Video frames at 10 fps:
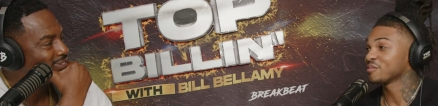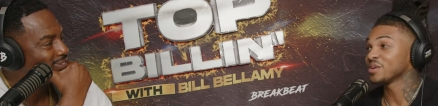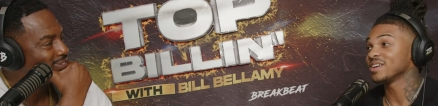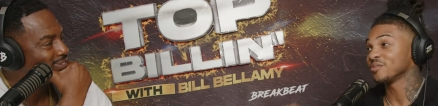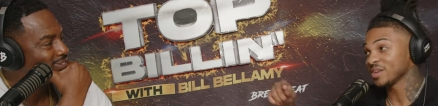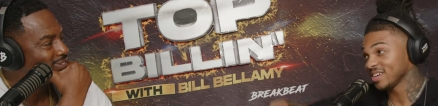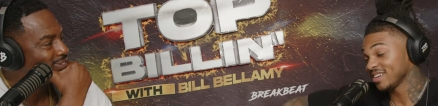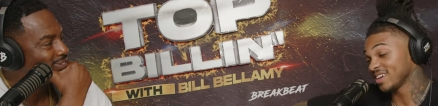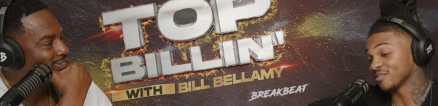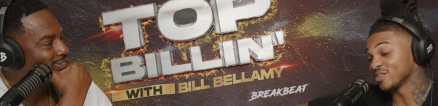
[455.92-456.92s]
Speaker 1: We
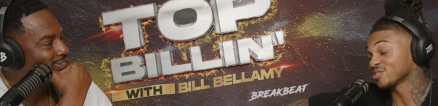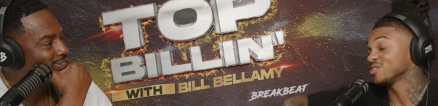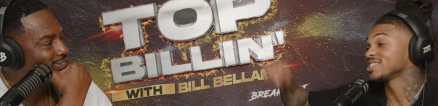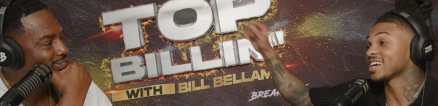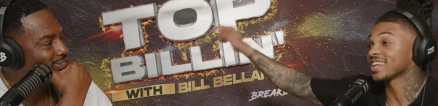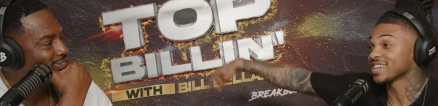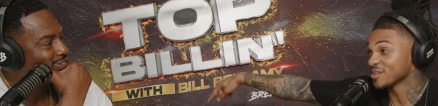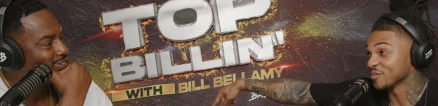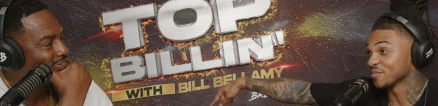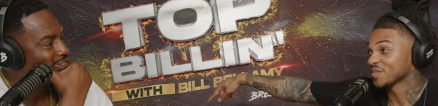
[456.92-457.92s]
we eventually signed to
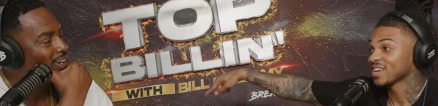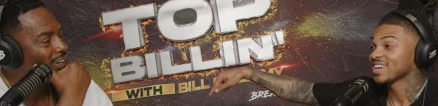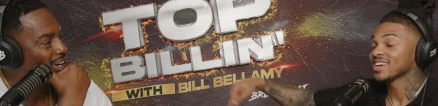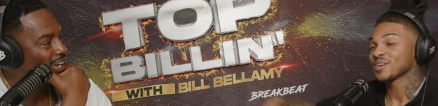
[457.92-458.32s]
him. Okay.